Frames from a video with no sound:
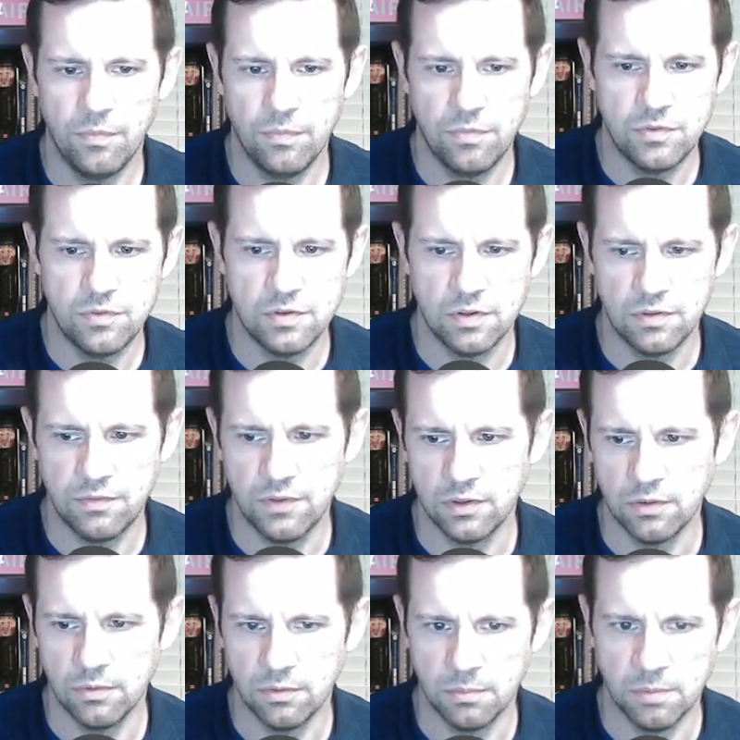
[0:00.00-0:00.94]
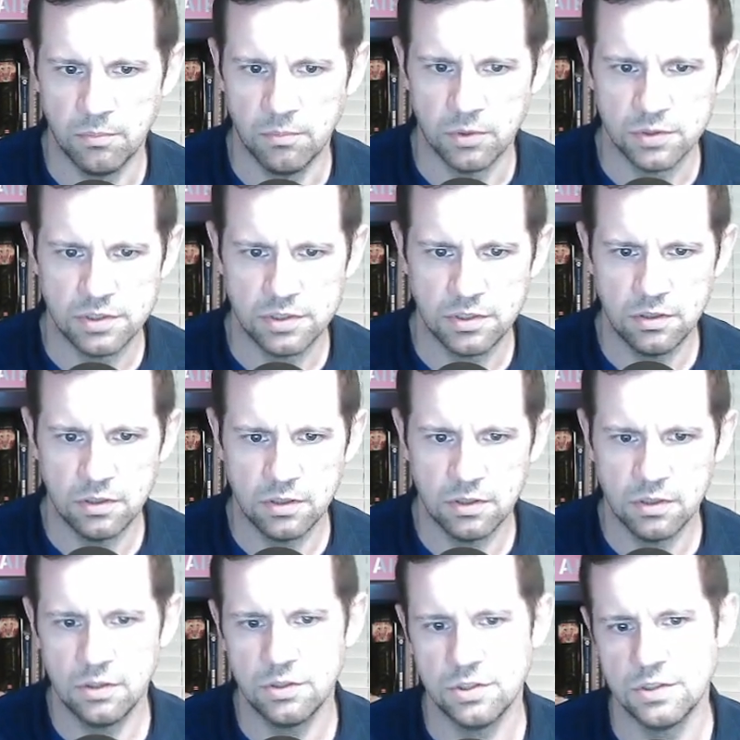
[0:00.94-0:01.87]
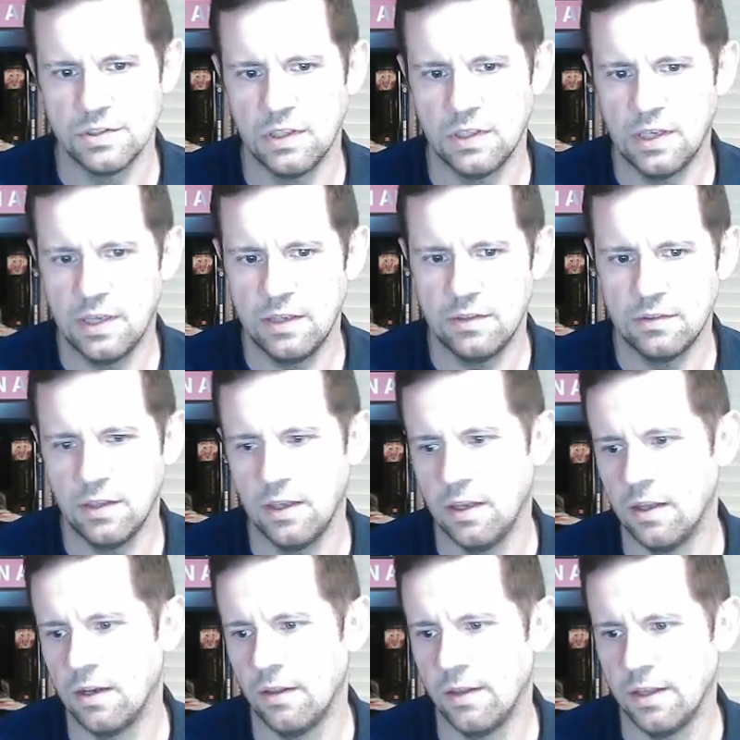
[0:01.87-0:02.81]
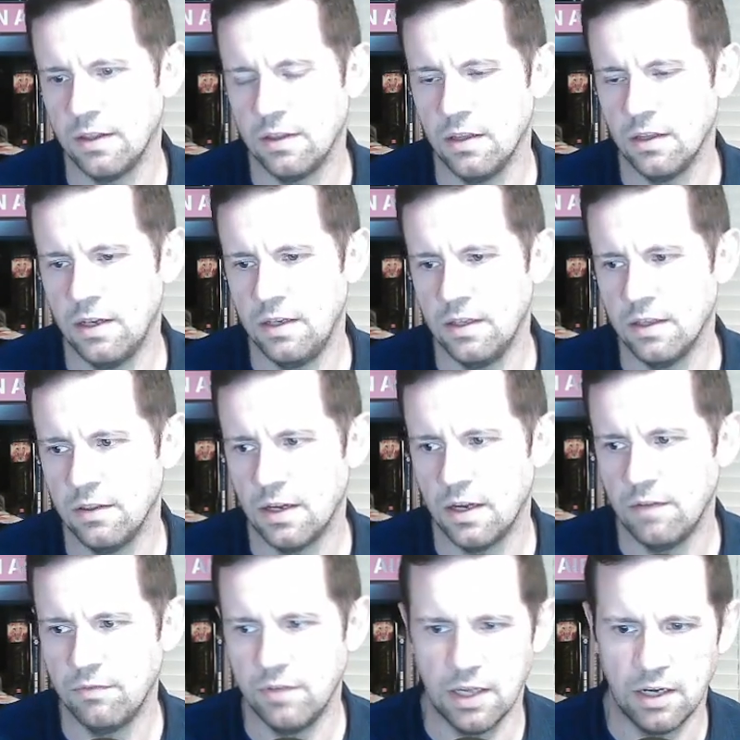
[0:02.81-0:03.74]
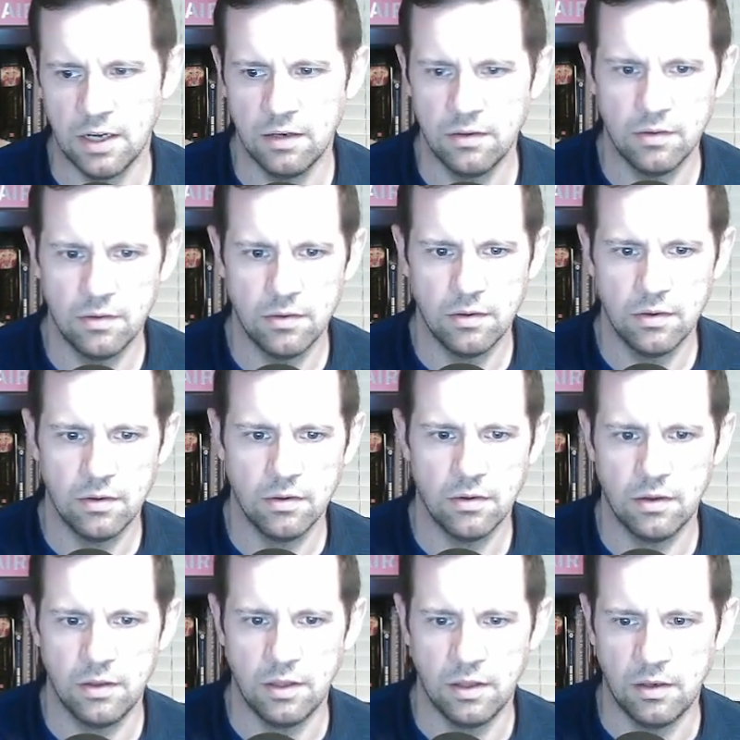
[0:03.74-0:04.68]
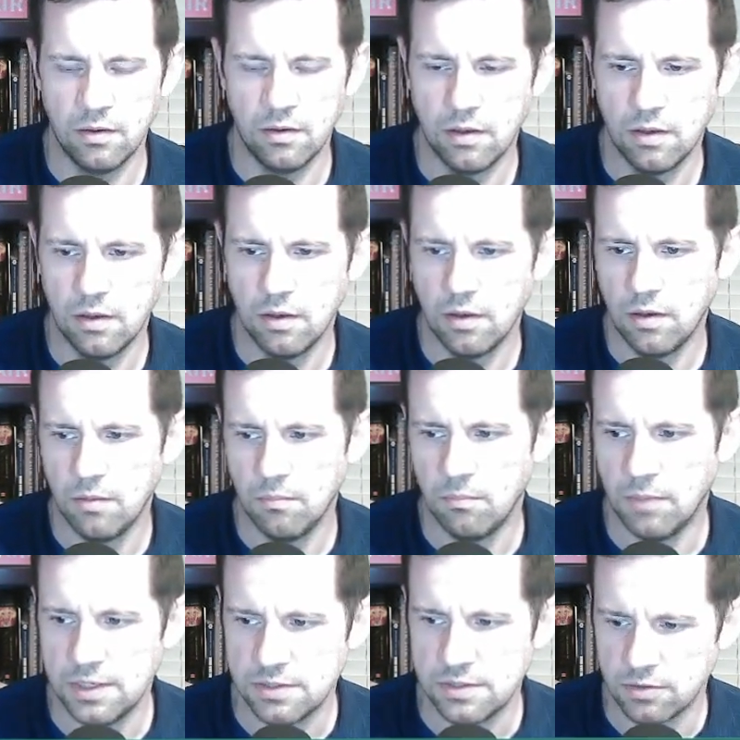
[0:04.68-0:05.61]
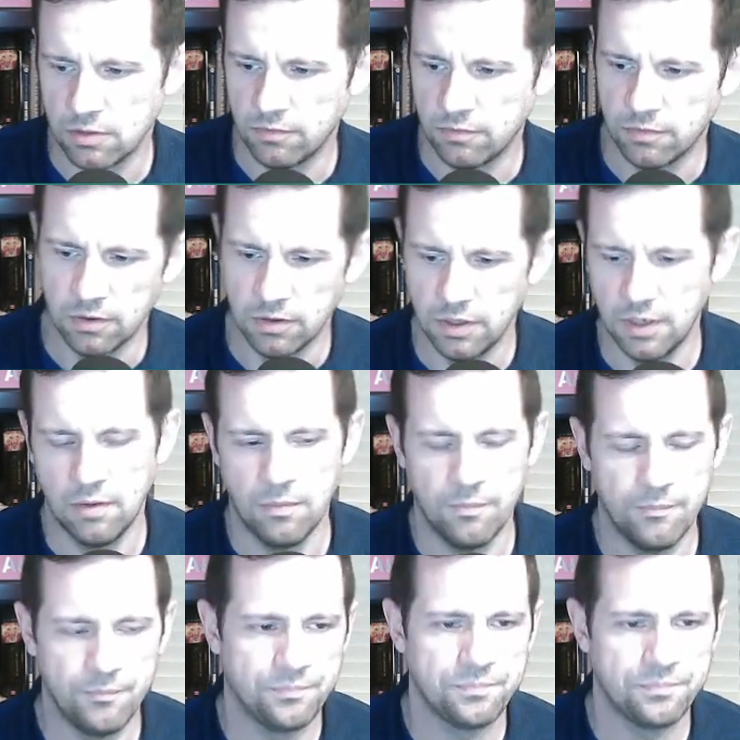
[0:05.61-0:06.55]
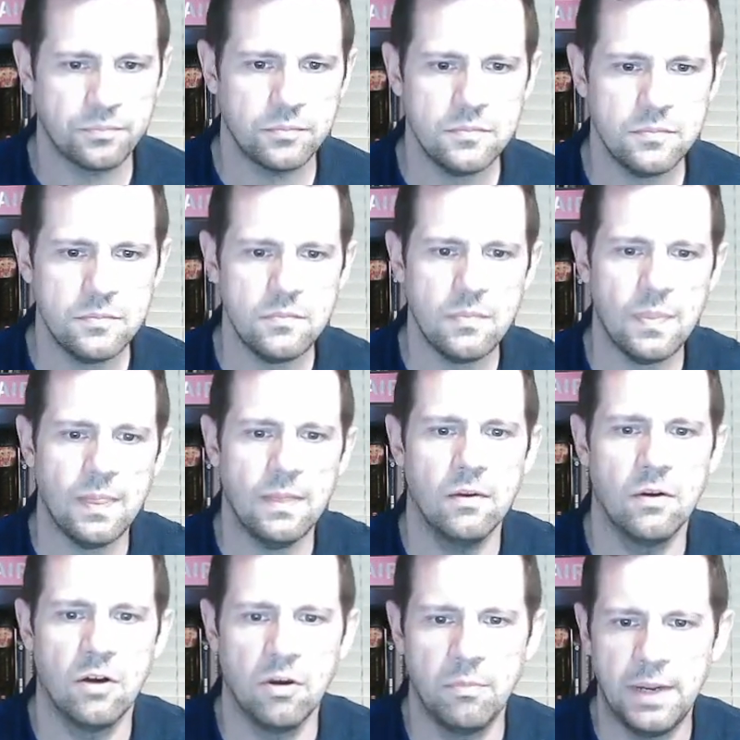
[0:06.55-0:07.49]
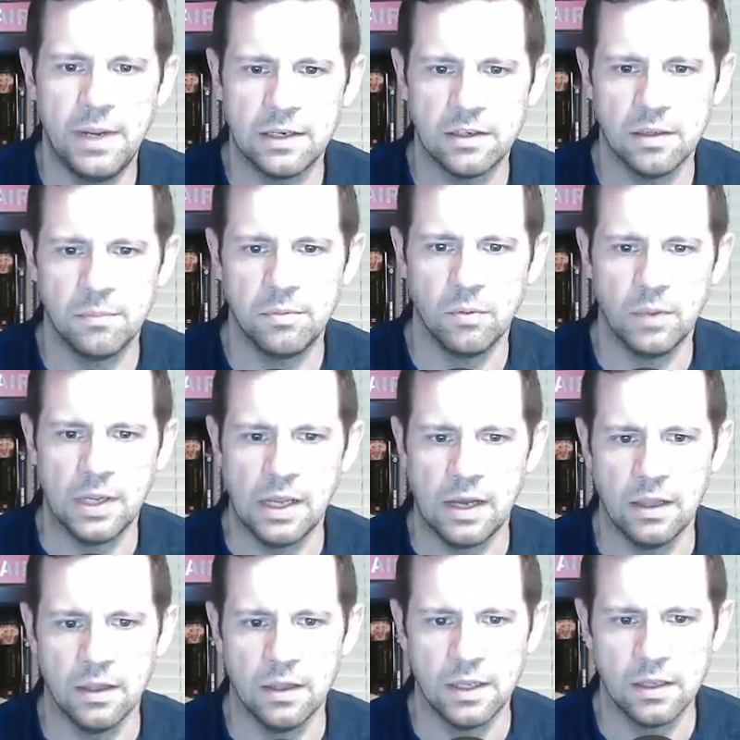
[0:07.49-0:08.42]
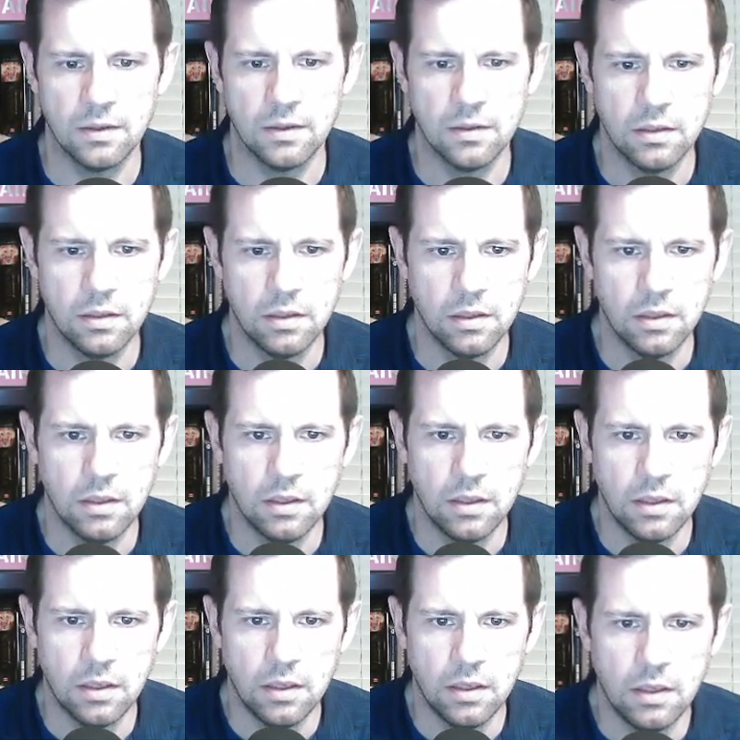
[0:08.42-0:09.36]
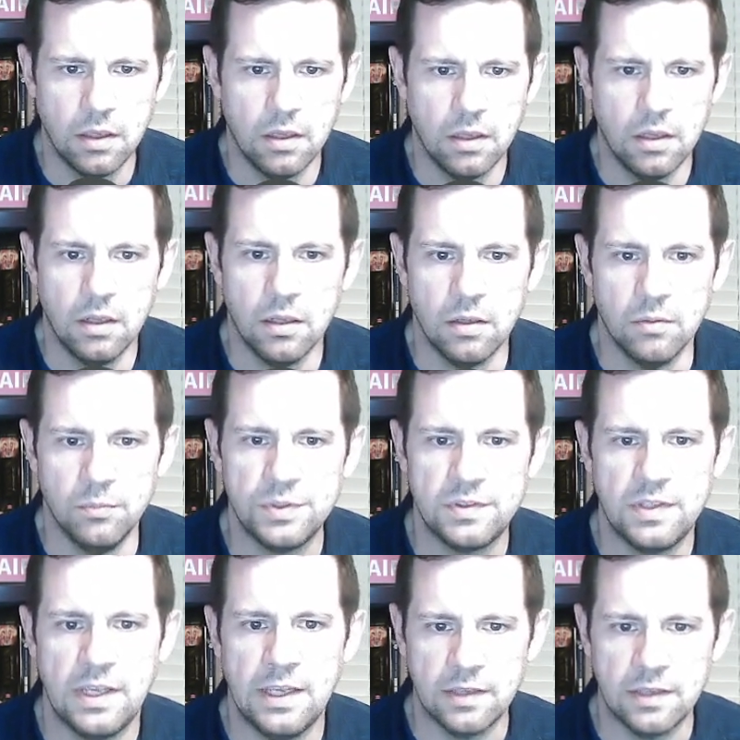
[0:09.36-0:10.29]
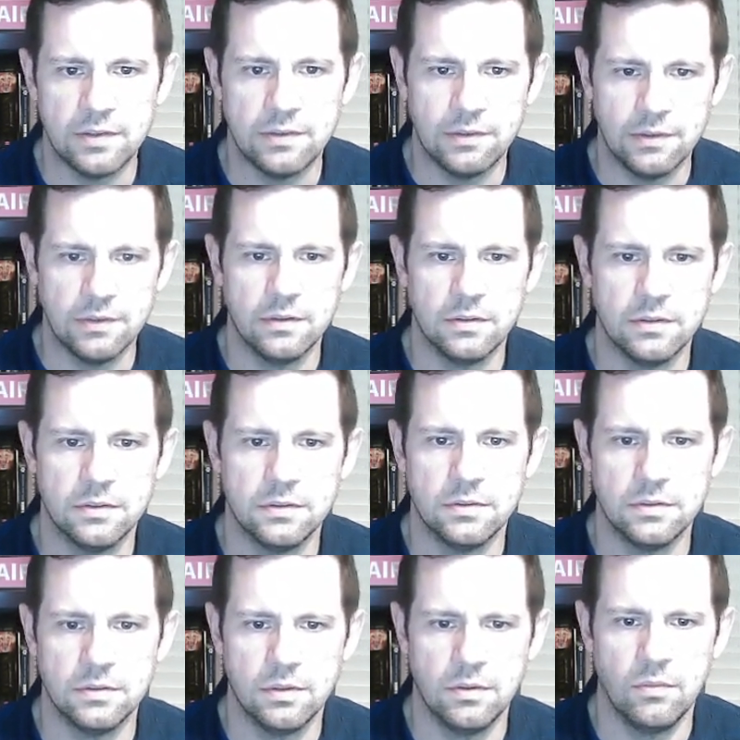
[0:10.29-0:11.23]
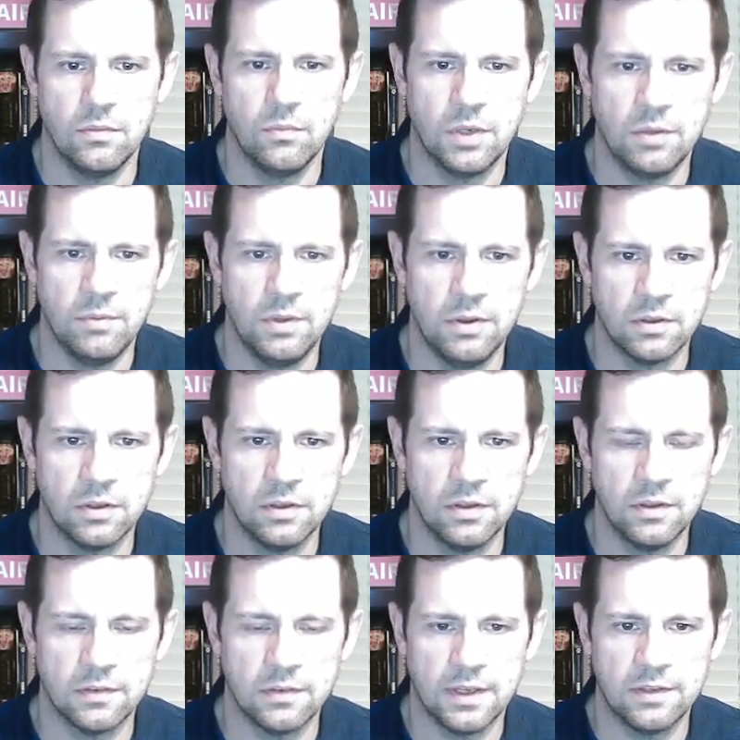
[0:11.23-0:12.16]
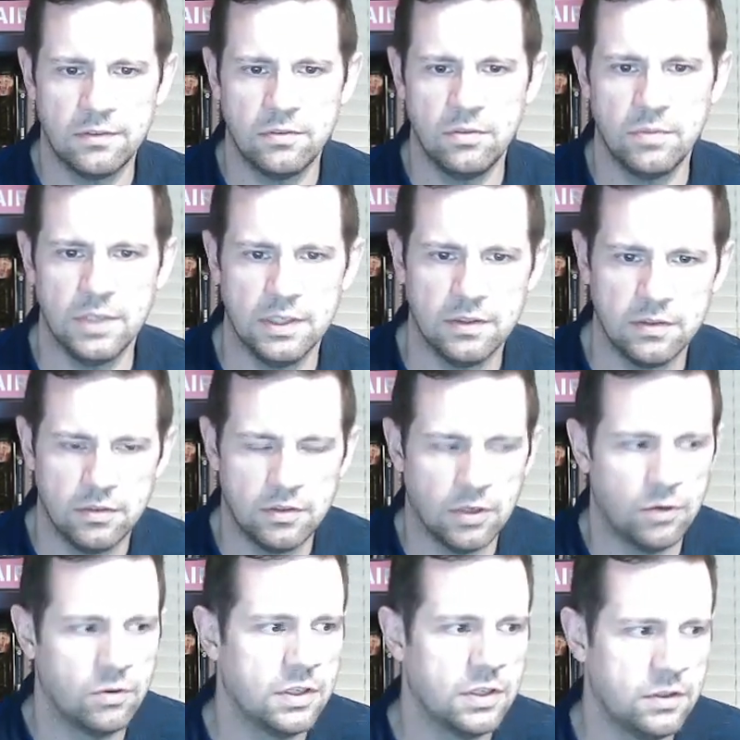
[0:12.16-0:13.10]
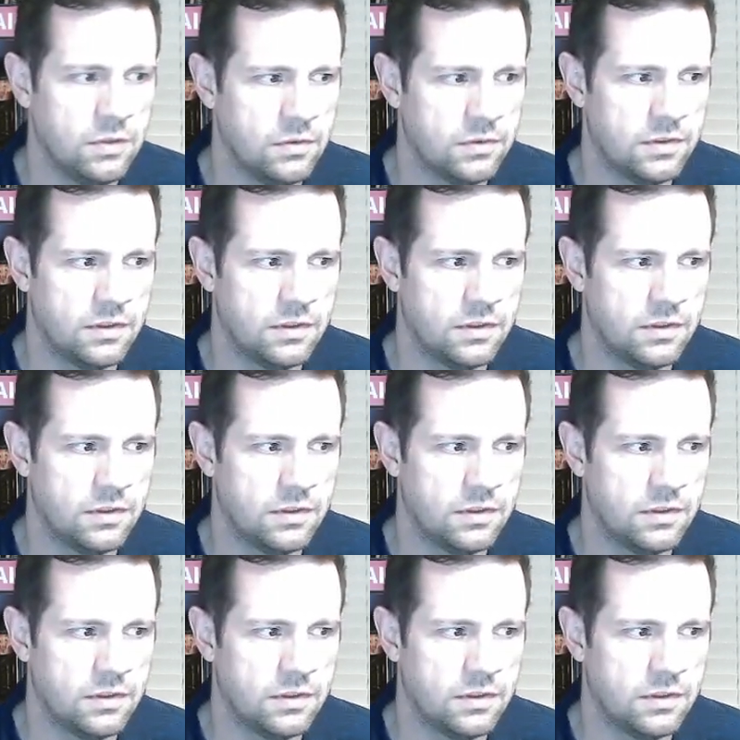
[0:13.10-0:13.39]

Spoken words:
just felt a little bit more secure just in case. And I like the idea that I've got it in my server and all backed up the way I like. Mistakes. What did we learn this last 2 weeks? Token usage